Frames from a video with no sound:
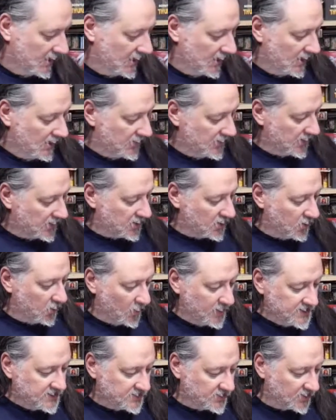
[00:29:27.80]
The
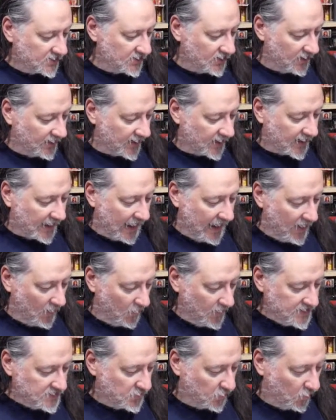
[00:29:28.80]
Cloistered Cleric. I
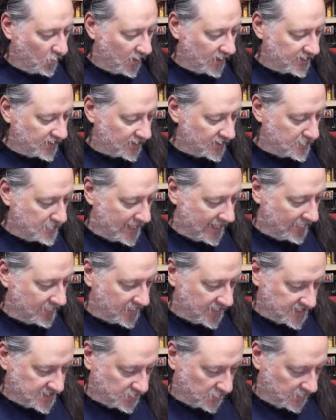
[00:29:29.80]
always wondered about
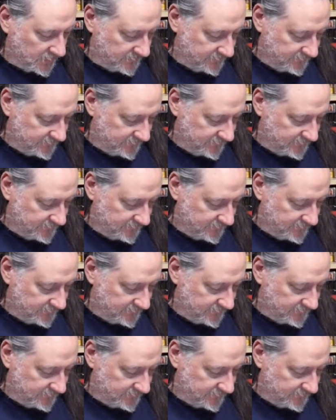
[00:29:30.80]
this one.